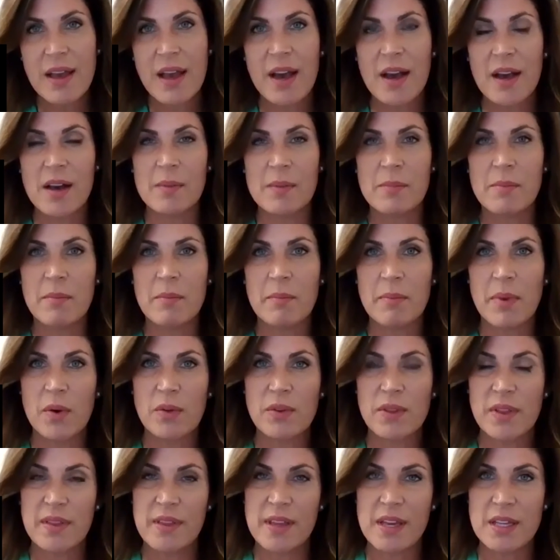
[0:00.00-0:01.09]

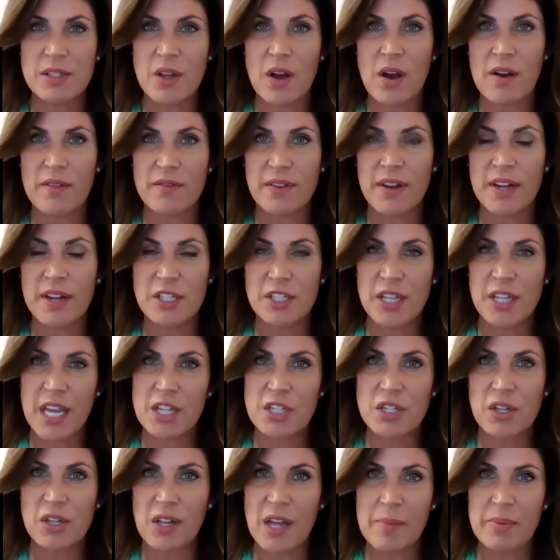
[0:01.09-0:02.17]
Both of these offer
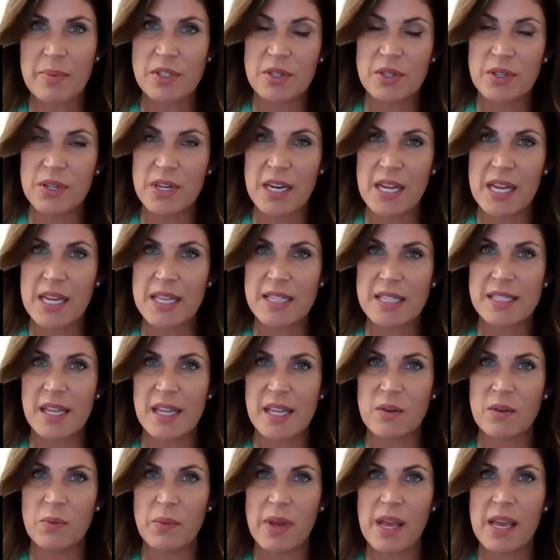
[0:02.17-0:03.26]
educational opportunities,
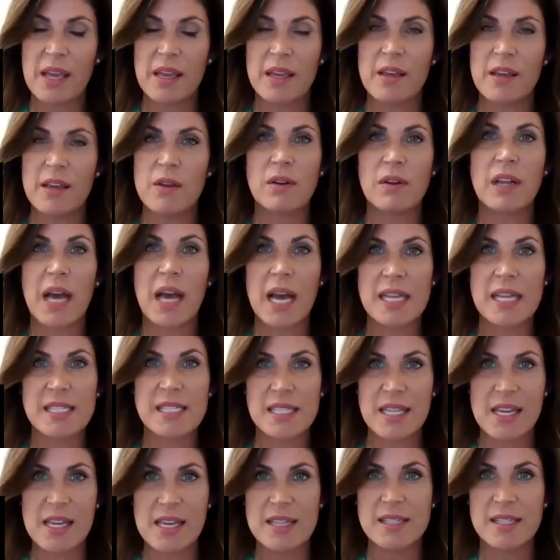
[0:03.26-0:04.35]
and we utilize
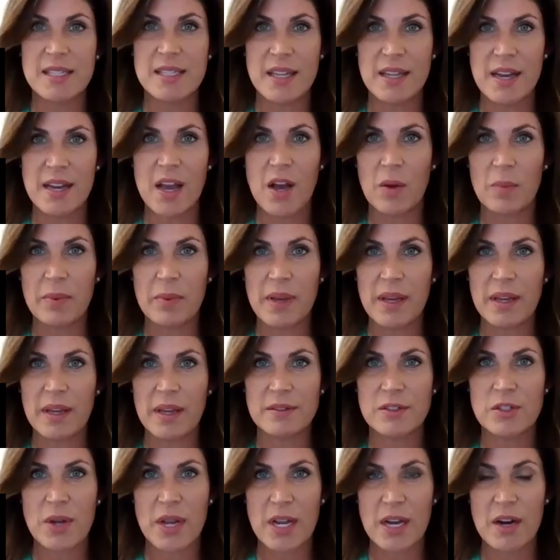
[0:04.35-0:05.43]
these in
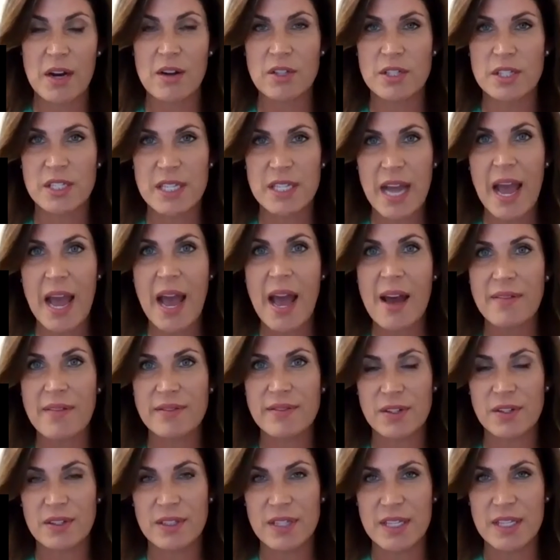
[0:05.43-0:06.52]
helping train our staff
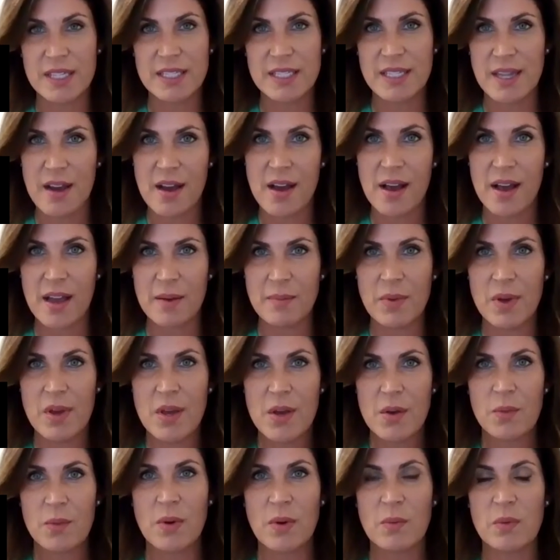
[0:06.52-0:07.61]
during this time
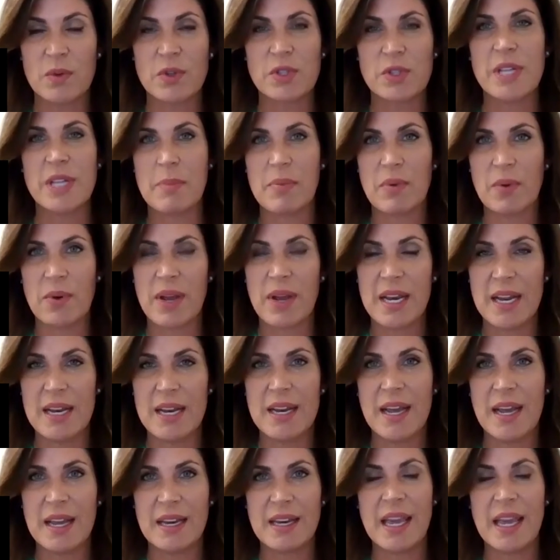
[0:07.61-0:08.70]
when we're
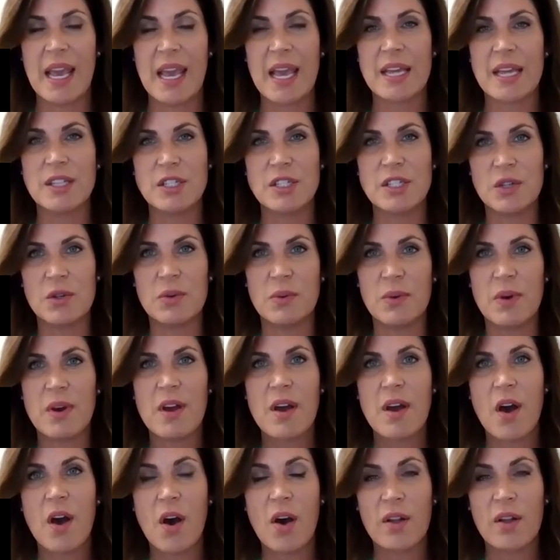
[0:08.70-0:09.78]
separated and can't do
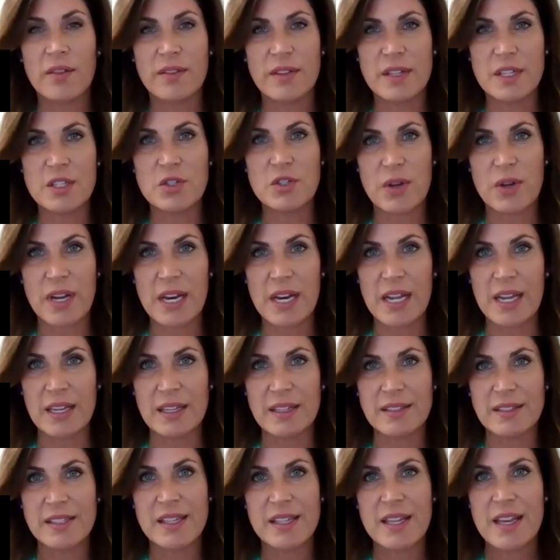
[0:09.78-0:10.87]
all these
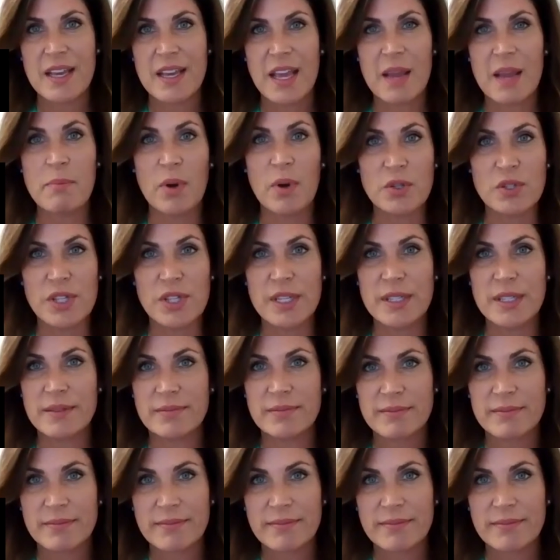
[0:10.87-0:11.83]
trainings in person.